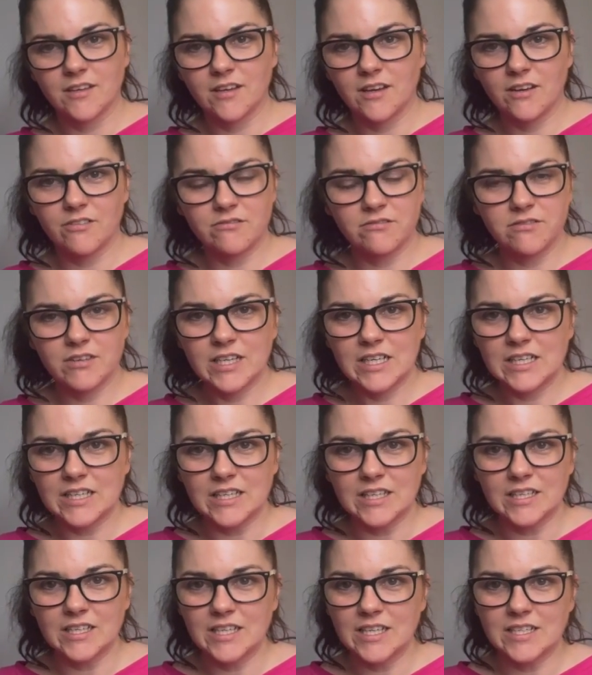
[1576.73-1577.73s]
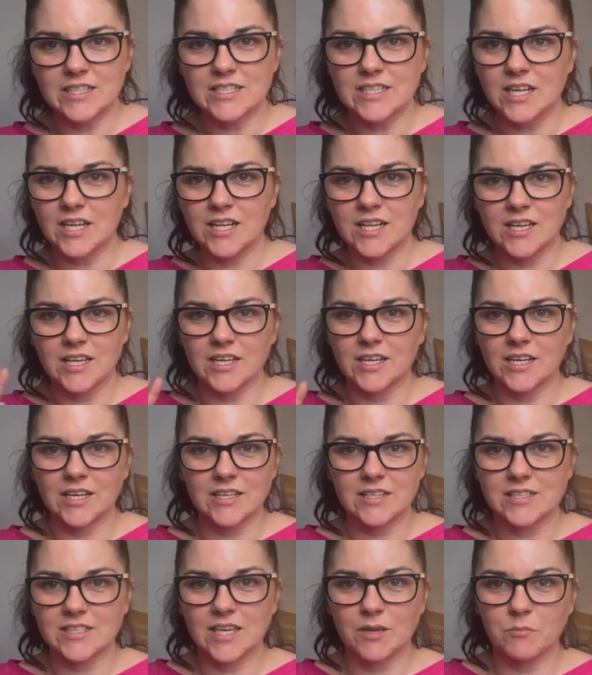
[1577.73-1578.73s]
I really need to learn
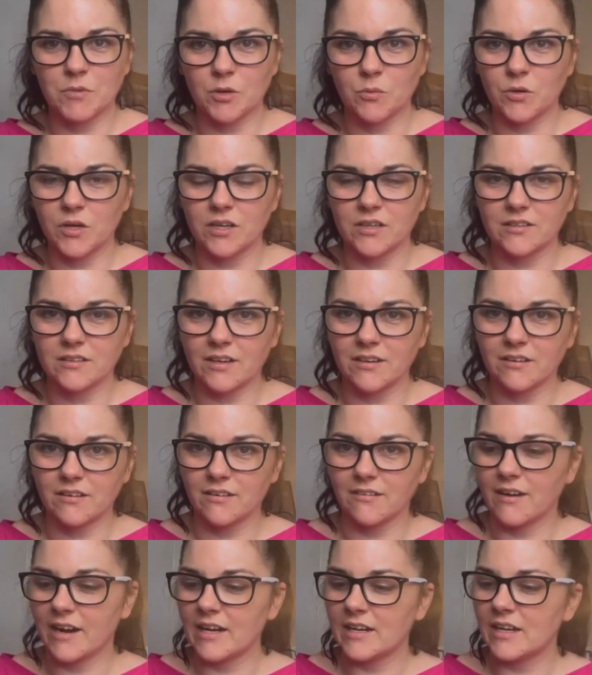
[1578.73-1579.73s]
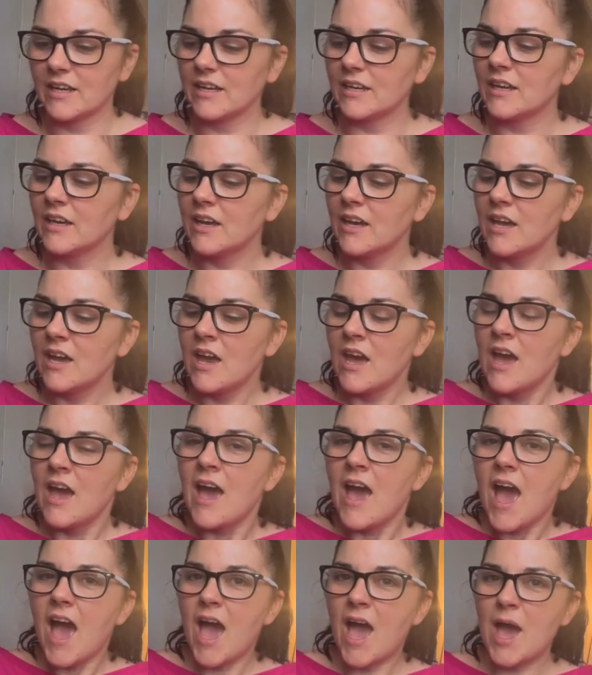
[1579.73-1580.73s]
how to get my words out correctly.
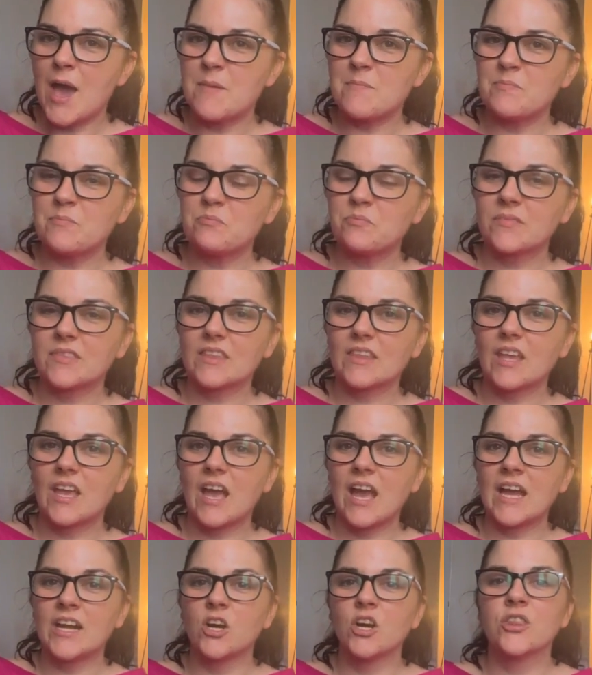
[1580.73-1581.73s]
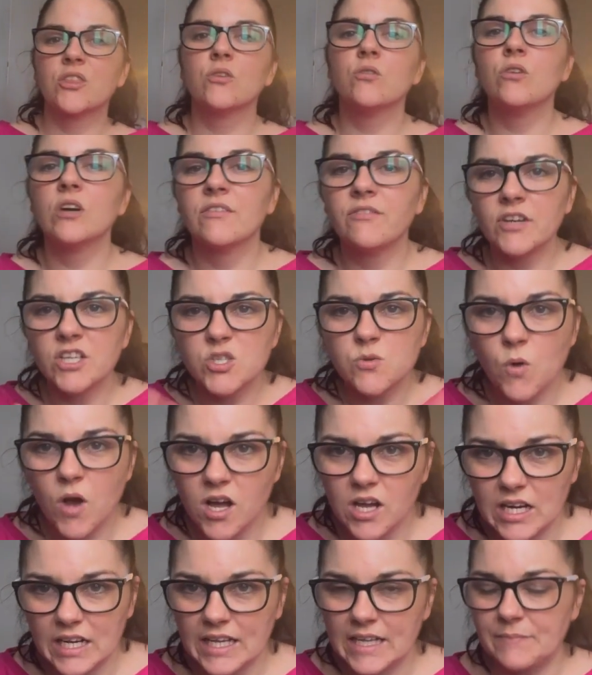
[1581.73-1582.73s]
And I thought if I
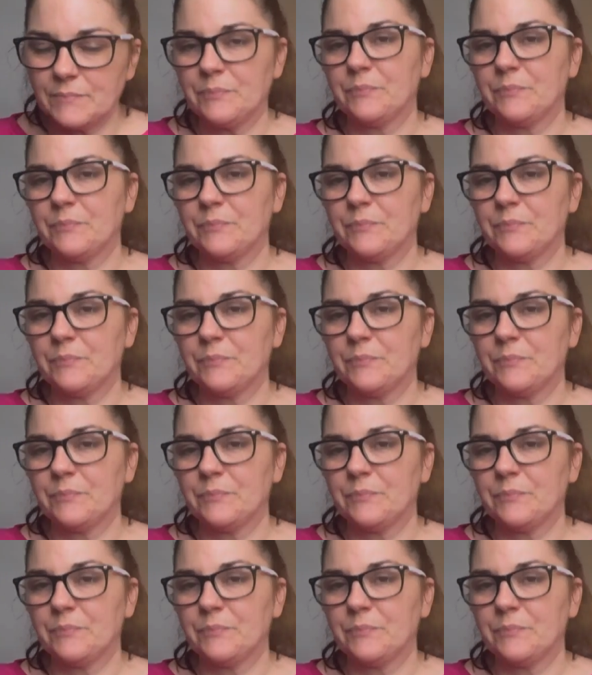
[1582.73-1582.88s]
twirl it,